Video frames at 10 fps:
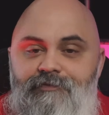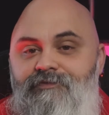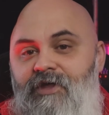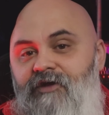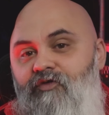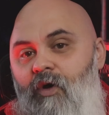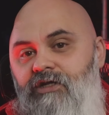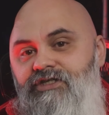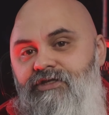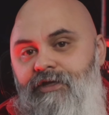thank you for
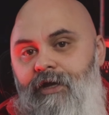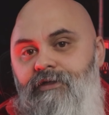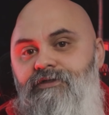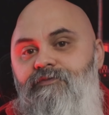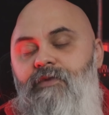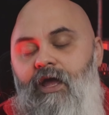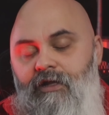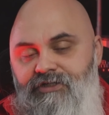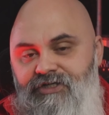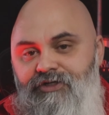watching to the end, and
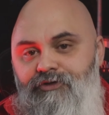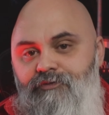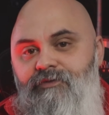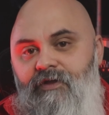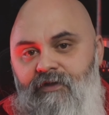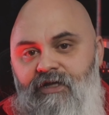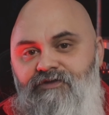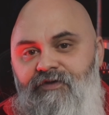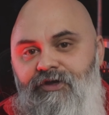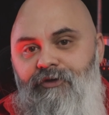I'll see you in the next
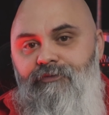video.